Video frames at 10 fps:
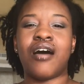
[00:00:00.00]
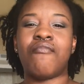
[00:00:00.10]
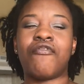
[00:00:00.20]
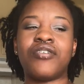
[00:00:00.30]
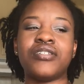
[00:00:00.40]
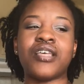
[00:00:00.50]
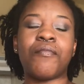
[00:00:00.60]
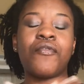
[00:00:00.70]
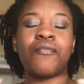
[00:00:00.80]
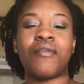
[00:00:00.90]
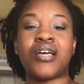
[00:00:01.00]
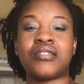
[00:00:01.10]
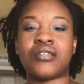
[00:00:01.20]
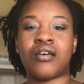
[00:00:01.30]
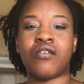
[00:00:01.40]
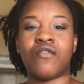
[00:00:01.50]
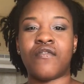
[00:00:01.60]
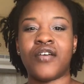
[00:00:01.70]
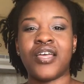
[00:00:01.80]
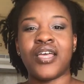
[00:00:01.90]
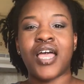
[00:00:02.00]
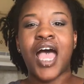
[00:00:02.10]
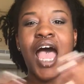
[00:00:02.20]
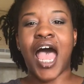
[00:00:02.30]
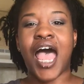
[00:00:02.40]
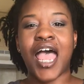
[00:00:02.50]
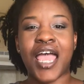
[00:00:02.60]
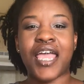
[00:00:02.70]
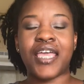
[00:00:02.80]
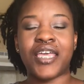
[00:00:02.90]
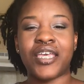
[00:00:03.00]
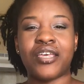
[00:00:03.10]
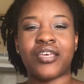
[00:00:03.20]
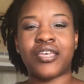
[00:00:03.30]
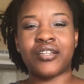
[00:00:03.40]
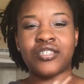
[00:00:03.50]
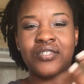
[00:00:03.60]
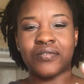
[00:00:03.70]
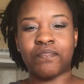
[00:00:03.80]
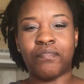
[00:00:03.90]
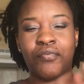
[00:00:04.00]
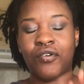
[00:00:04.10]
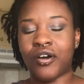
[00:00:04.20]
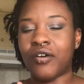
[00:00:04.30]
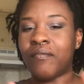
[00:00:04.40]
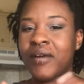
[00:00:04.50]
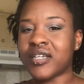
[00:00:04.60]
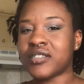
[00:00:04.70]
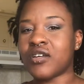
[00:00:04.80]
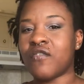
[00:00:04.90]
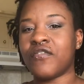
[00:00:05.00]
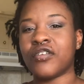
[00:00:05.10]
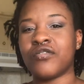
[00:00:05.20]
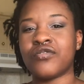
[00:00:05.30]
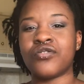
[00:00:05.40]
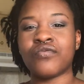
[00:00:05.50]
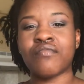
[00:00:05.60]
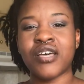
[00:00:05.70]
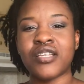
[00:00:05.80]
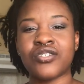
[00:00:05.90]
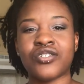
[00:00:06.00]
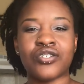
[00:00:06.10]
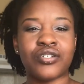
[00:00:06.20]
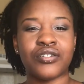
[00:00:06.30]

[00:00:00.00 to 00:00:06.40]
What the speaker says: For an example of myself, I can spoil myself a little too much.